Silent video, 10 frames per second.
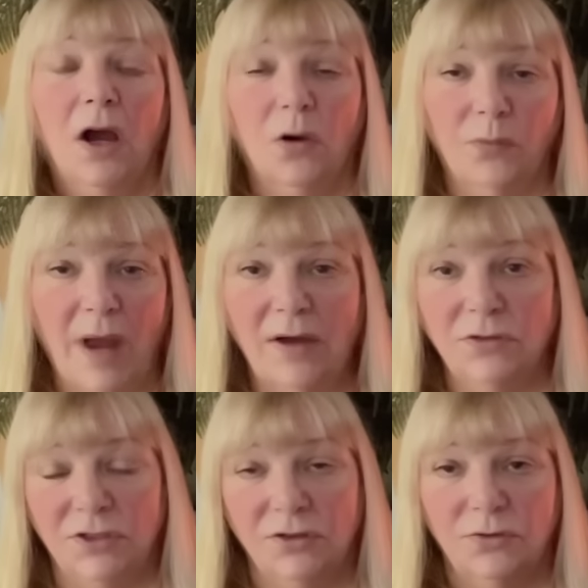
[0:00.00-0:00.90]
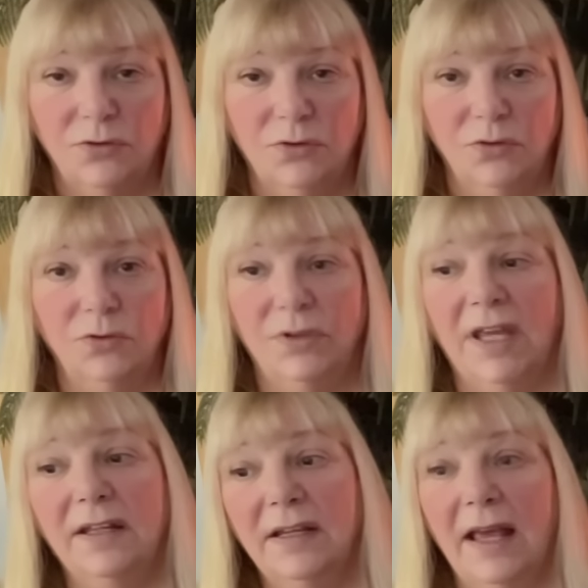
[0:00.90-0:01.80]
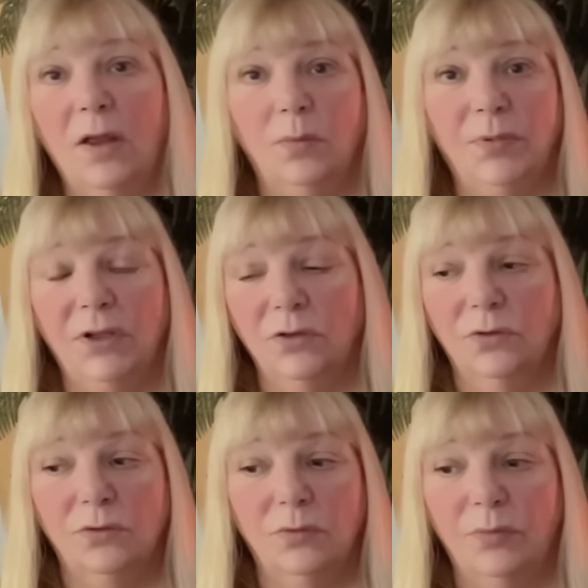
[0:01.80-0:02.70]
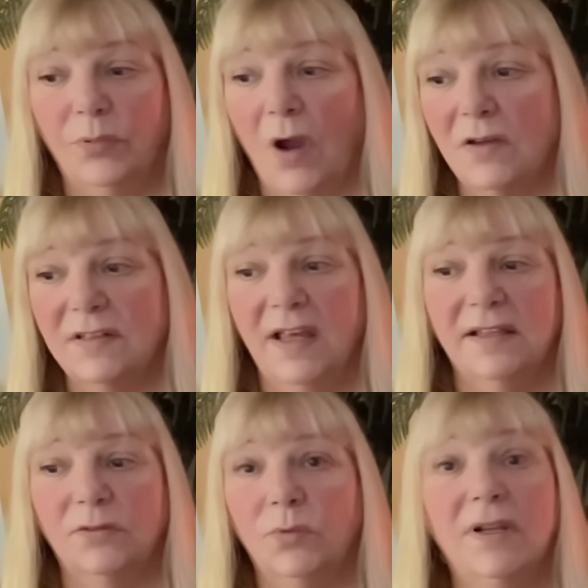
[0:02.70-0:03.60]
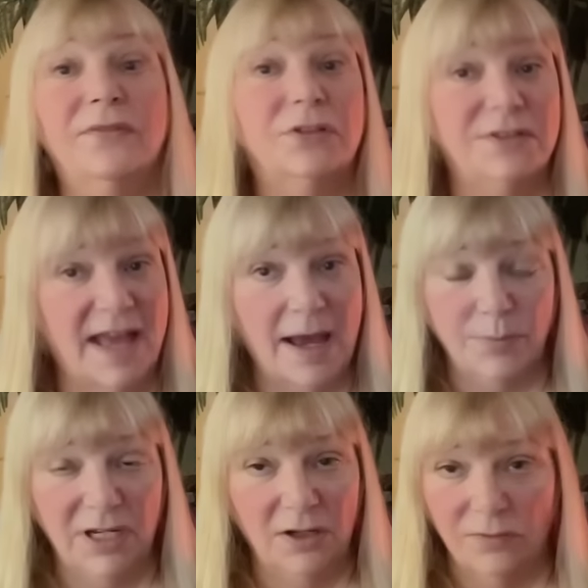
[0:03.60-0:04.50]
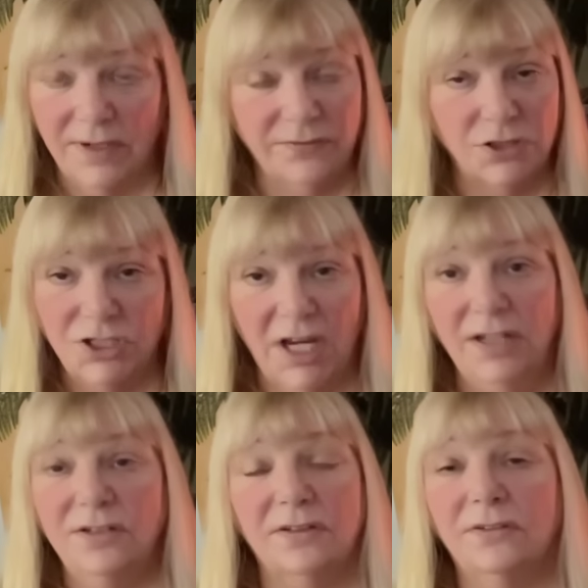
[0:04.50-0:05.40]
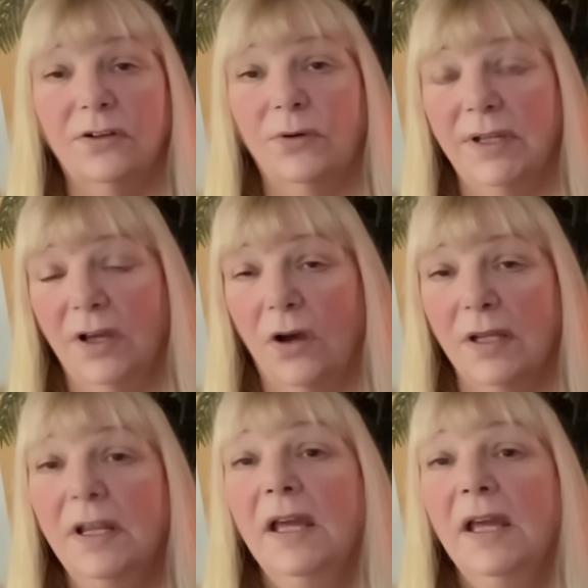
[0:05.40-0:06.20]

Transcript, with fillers: around you who can help you process whatever is happening or whatever changes are going on